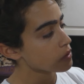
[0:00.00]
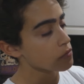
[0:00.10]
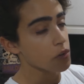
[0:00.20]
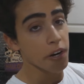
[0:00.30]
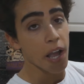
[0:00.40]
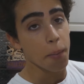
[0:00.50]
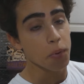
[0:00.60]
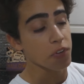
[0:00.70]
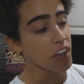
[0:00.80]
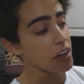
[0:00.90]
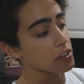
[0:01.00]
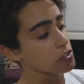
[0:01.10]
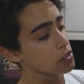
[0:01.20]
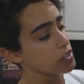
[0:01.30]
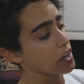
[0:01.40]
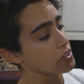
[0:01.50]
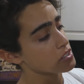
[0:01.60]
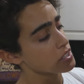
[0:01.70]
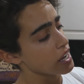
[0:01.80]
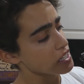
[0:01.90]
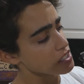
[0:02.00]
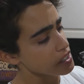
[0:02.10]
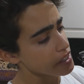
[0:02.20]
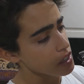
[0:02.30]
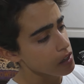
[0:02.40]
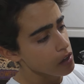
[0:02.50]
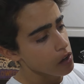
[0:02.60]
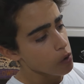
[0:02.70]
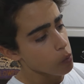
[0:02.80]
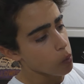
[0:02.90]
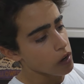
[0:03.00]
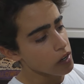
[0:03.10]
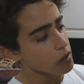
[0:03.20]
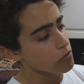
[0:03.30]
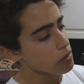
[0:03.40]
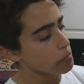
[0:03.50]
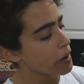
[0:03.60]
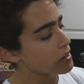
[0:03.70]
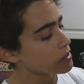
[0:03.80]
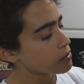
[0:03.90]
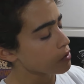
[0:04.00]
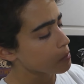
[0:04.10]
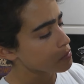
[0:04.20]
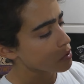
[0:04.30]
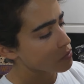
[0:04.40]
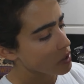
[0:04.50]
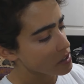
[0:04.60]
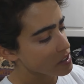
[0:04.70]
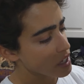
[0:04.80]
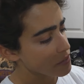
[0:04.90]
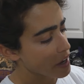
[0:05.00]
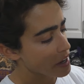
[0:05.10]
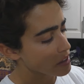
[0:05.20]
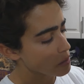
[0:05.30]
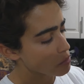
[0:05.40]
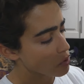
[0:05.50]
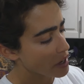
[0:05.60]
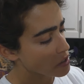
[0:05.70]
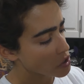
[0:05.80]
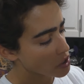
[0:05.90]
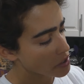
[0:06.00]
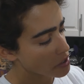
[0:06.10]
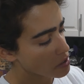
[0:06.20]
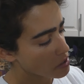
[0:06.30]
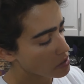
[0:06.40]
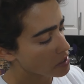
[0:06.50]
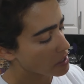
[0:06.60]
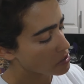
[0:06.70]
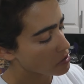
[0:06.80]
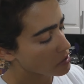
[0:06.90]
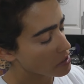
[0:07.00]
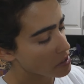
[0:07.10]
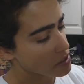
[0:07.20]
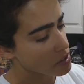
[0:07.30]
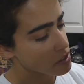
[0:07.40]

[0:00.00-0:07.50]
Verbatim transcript: Very happy with how this turned out. This is actually one of the better crumb profiles that I've had on the bread. Usually they're a little denser than this.